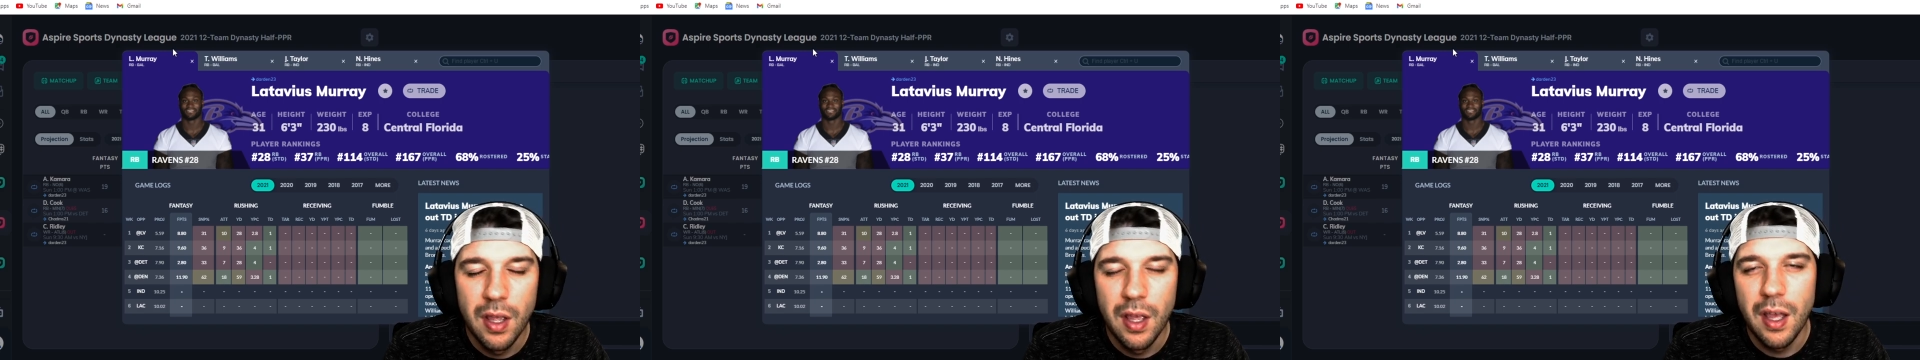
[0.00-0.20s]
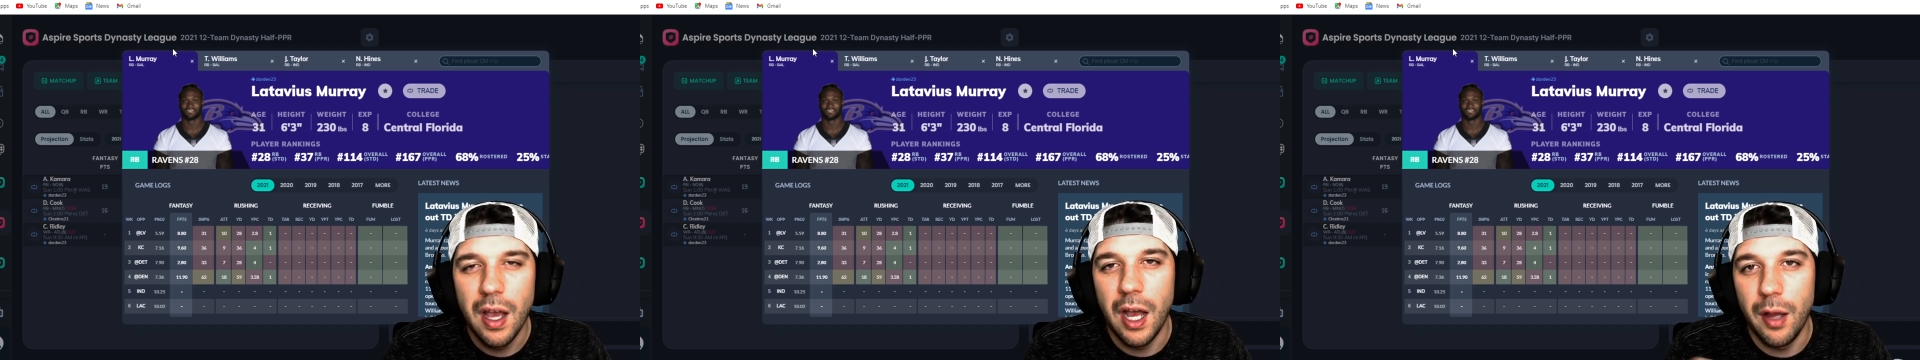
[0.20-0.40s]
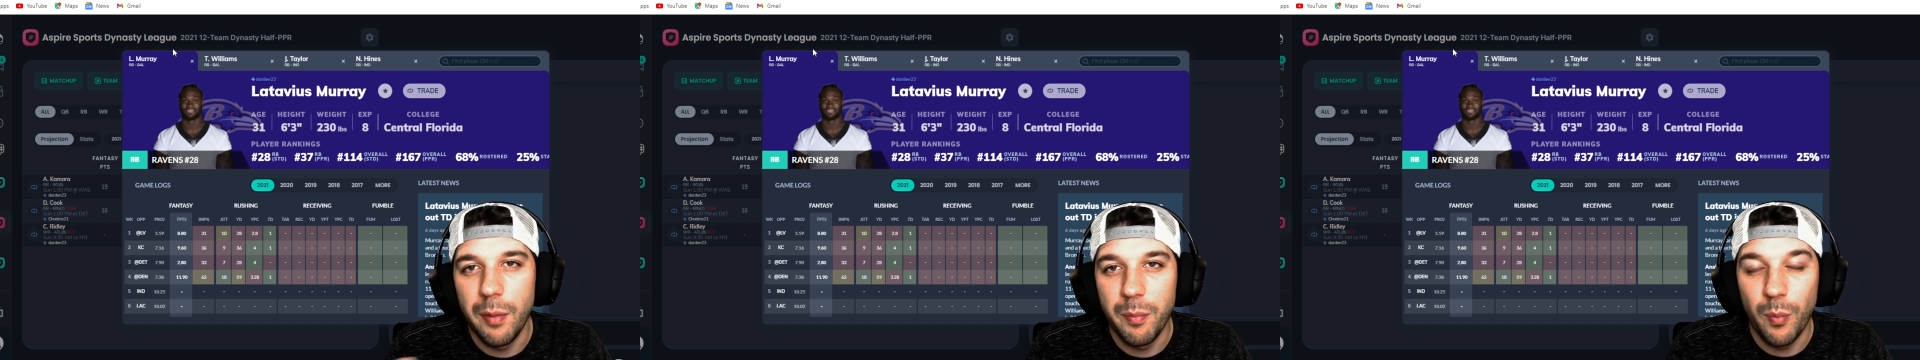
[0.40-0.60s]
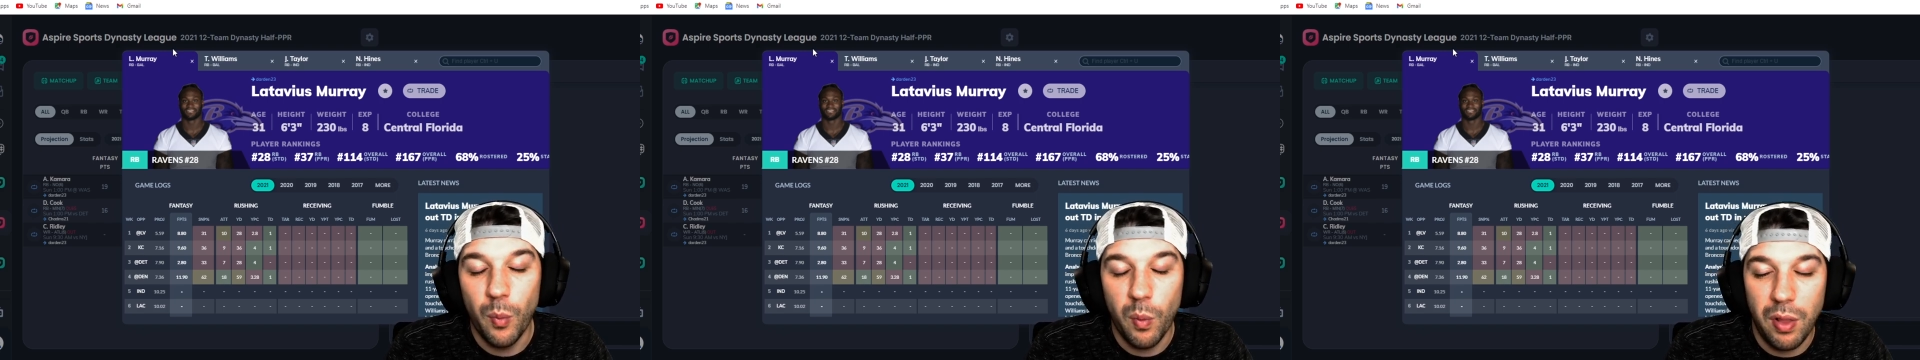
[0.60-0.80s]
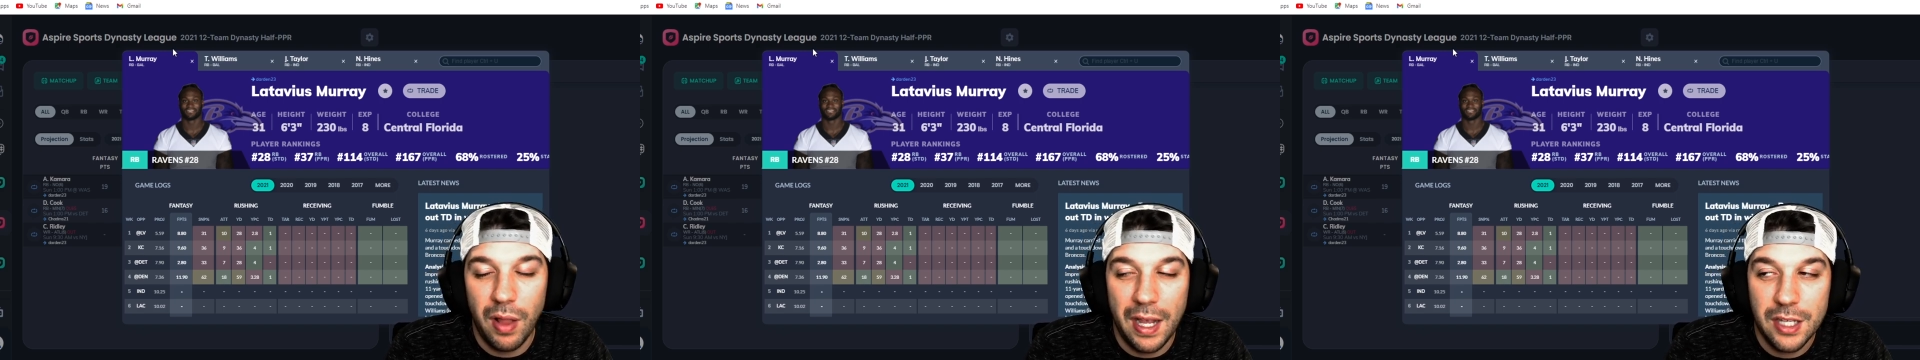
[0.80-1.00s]
Um,
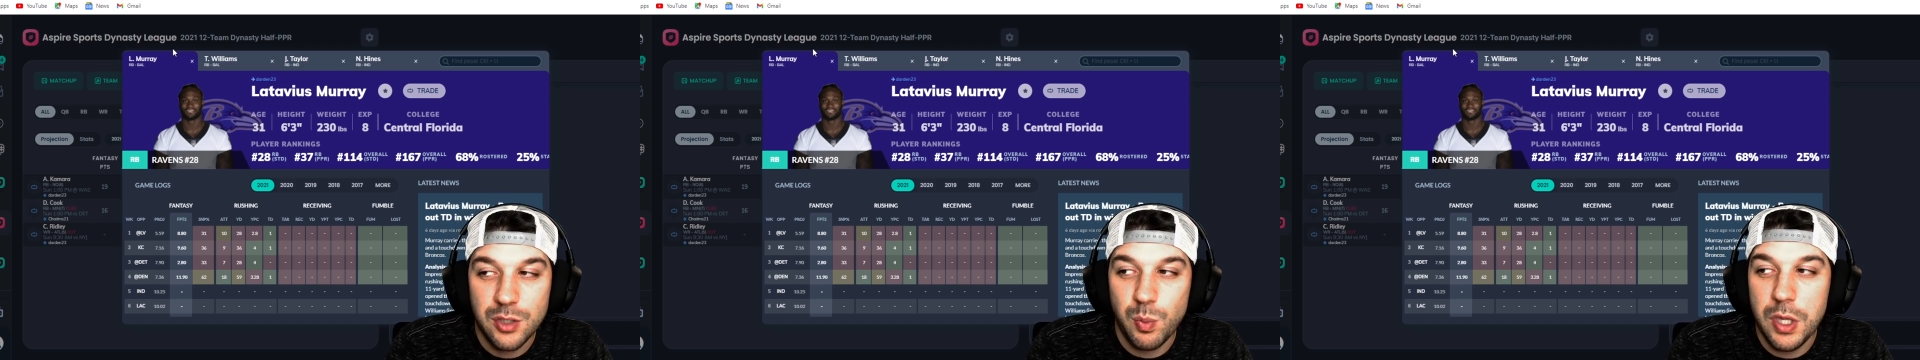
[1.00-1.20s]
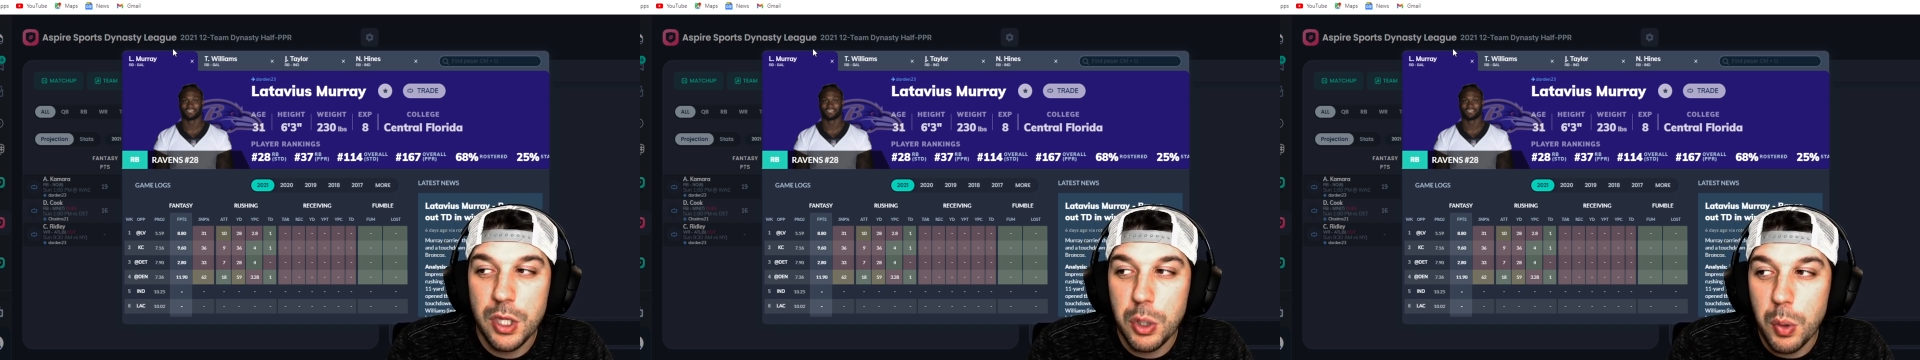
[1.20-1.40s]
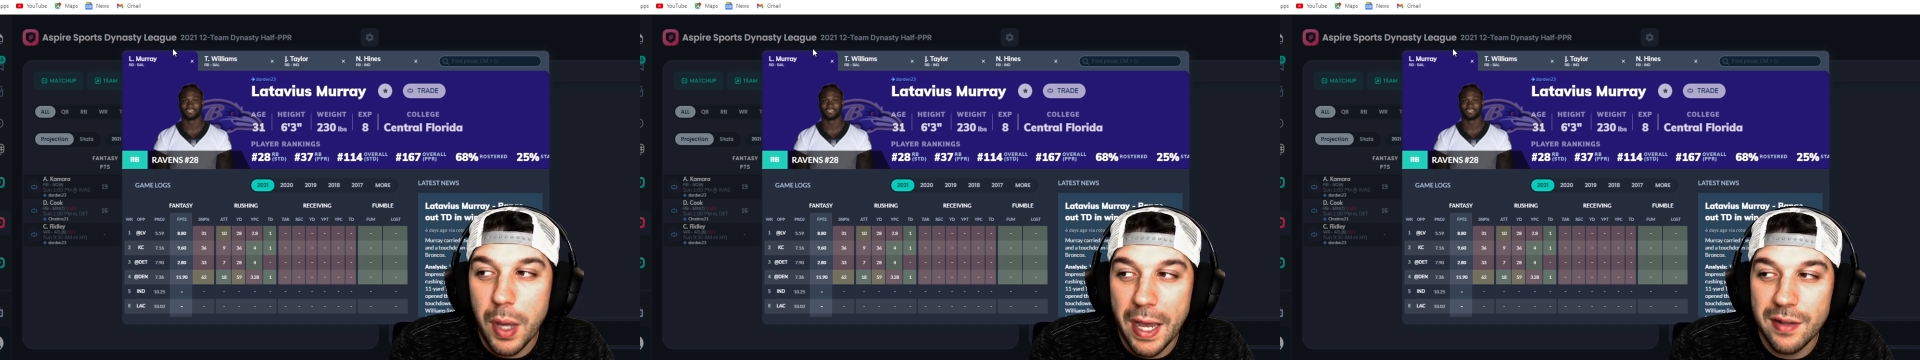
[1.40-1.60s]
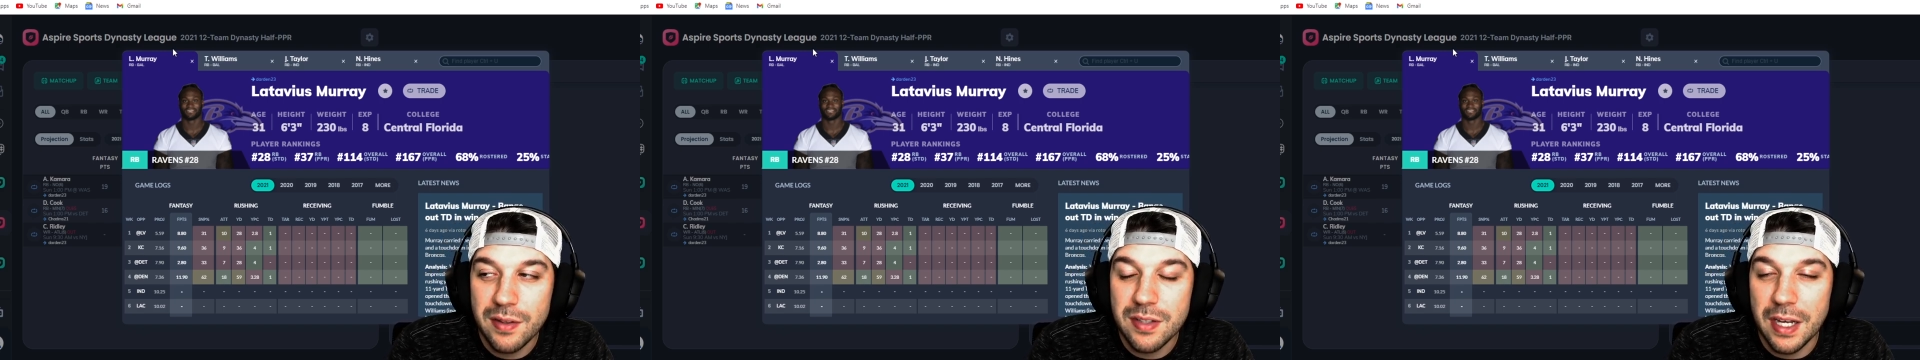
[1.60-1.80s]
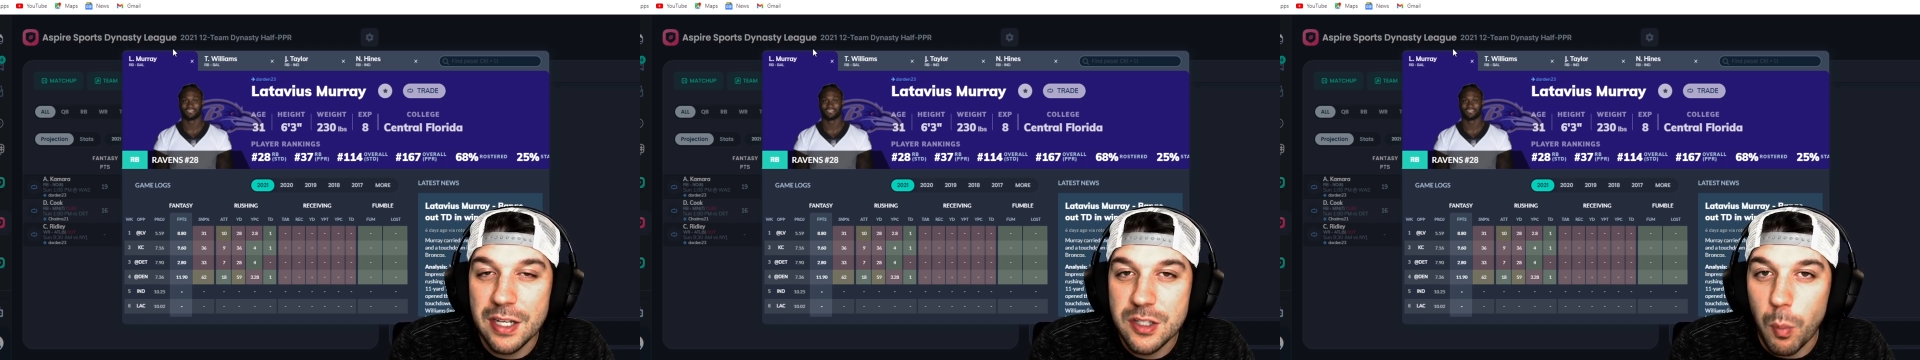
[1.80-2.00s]
last week, you had
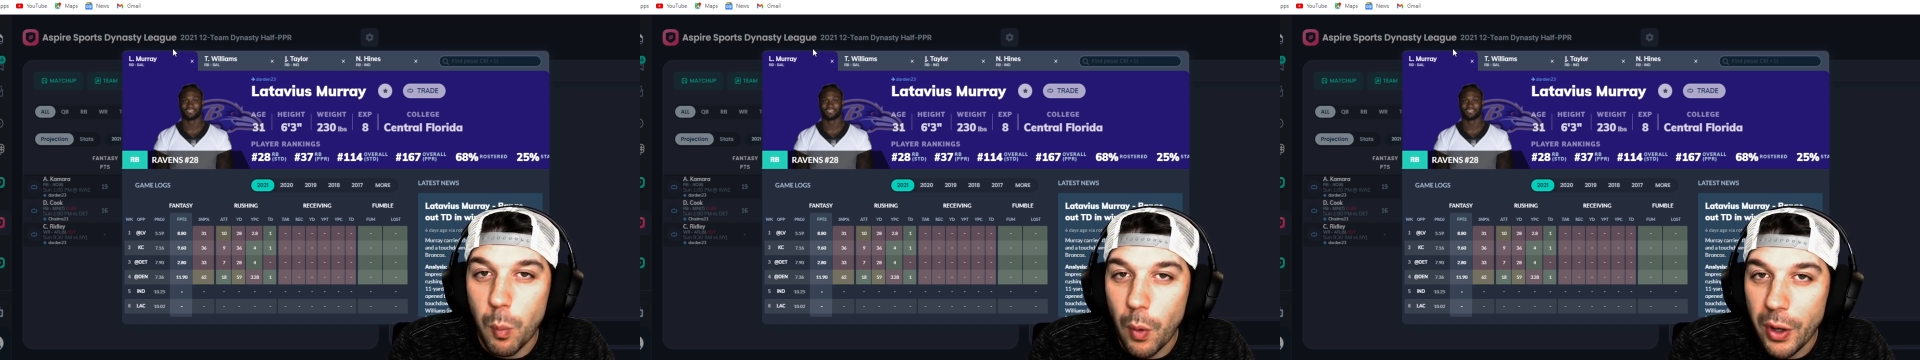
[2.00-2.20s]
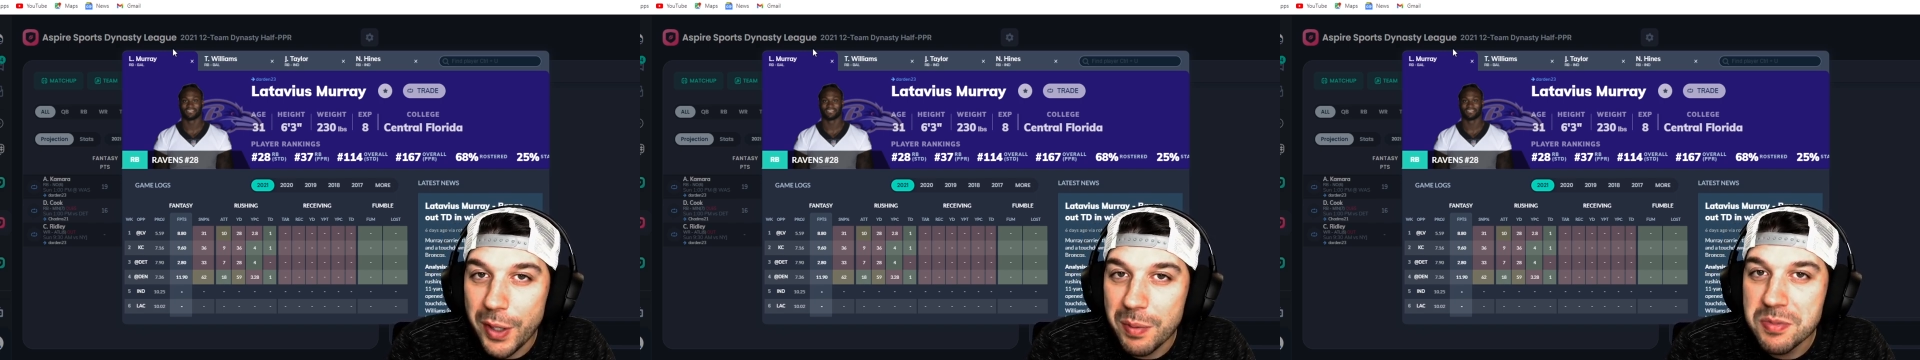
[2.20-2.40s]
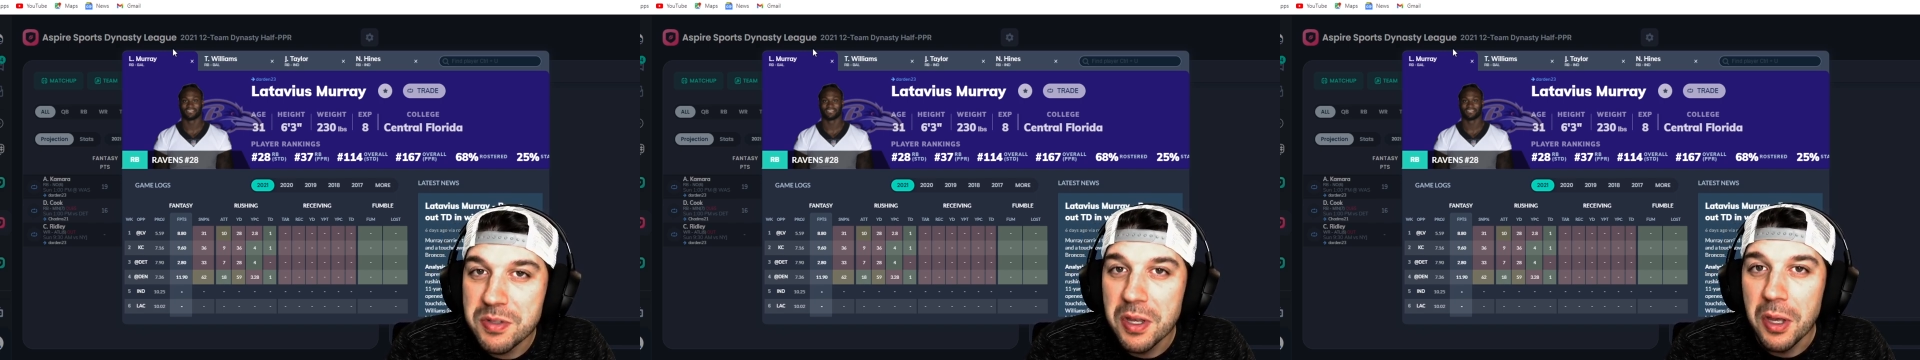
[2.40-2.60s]
Ty'Son Williams.